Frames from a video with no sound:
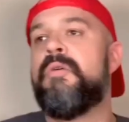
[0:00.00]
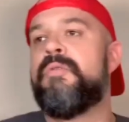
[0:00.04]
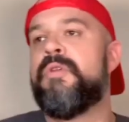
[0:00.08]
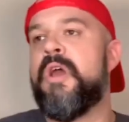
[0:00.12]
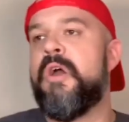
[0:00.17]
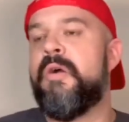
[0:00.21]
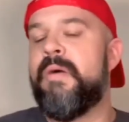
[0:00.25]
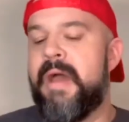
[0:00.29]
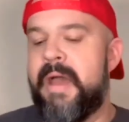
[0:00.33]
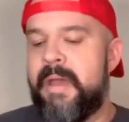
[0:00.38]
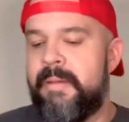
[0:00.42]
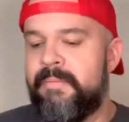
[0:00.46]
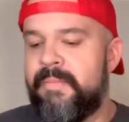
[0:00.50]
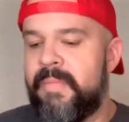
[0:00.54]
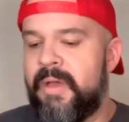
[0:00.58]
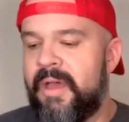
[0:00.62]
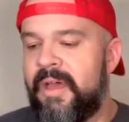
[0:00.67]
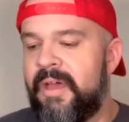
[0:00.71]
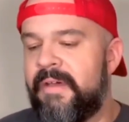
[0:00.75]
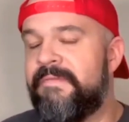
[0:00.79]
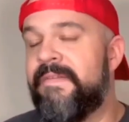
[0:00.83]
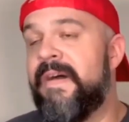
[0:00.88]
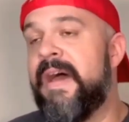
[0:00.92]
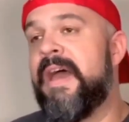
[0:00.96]
Oh no, I'm
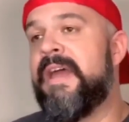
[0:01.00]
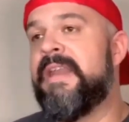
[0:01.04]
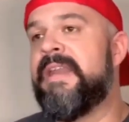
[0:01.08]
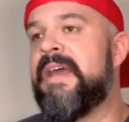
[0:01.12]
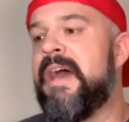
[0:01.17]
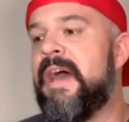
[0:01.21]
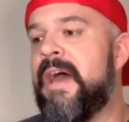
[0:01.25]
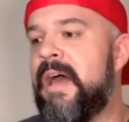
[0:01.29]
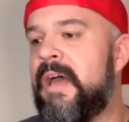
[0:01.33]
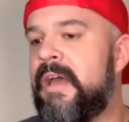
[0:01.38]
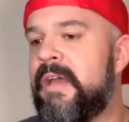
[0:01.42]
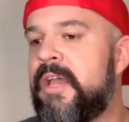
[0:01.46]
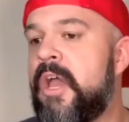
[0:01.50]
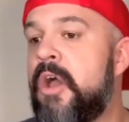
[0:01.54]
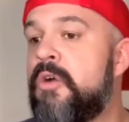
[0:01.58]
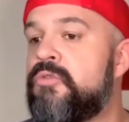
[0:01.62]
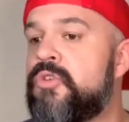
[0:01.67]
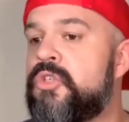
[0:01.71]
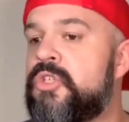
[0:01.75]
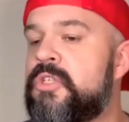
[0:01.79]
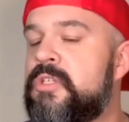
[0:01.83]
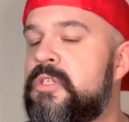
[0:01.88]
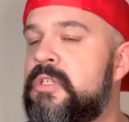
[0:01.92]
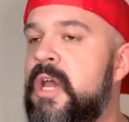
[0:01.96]
uh, fine. Uh,
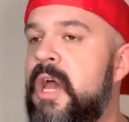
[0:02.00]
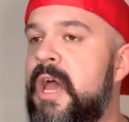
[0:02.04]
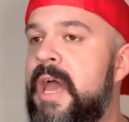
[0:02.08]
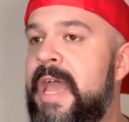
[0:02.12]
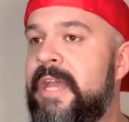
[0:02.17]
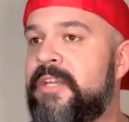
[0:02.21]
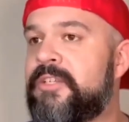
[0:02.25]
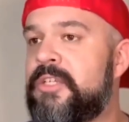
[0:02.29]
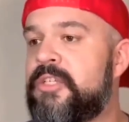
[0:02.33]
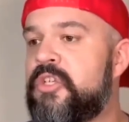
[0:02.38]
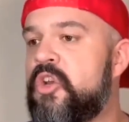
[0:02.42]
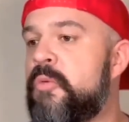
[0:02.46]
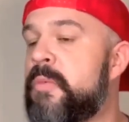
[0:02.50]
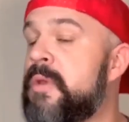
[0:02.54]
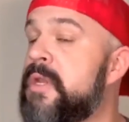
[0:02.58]
coach uh, actually